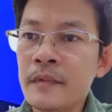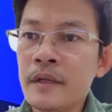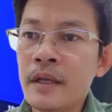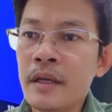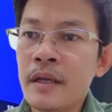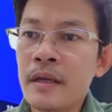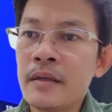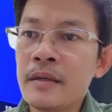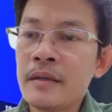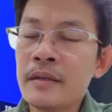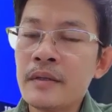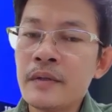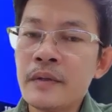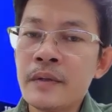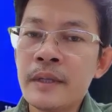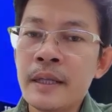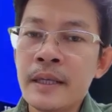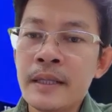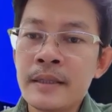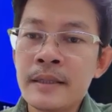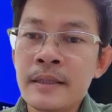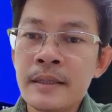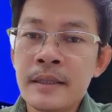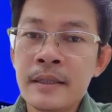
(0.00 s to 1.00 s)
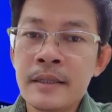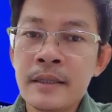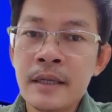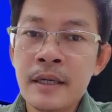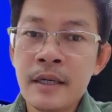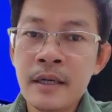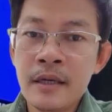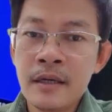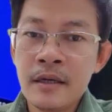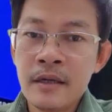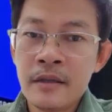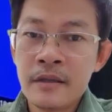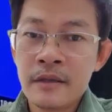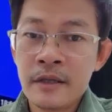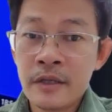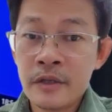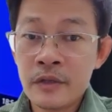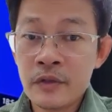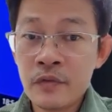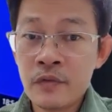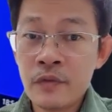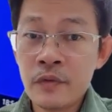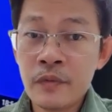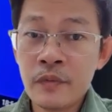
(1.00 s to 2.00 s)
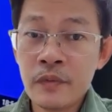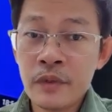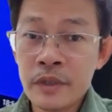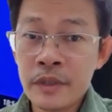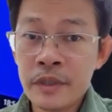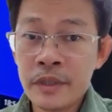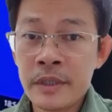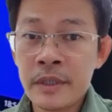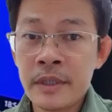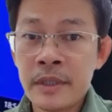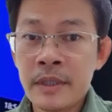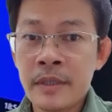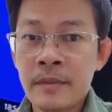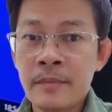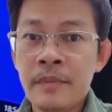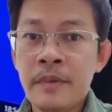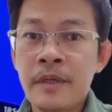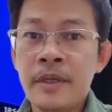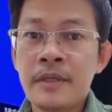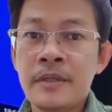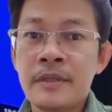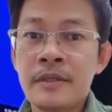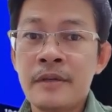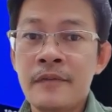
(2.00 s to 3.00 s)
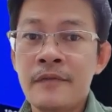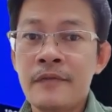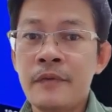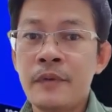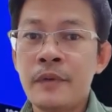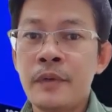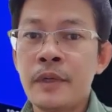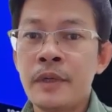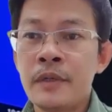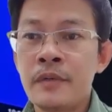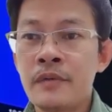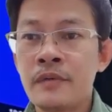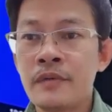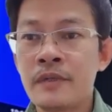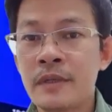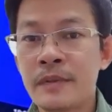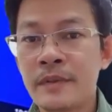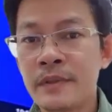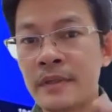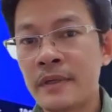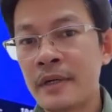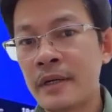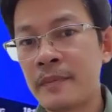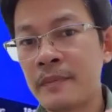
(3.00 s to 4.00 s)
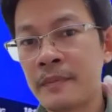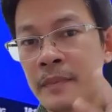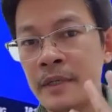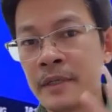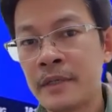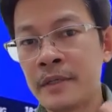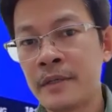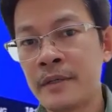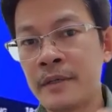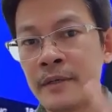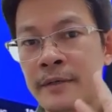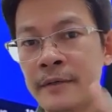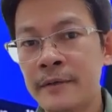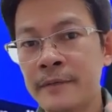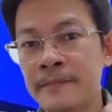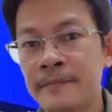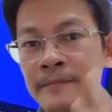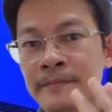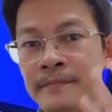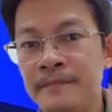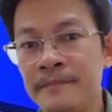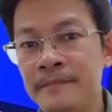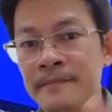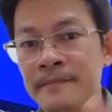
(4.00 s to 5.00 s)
Okay, so that's it. Thank you for watching, and please don't forget to subscribe my channel.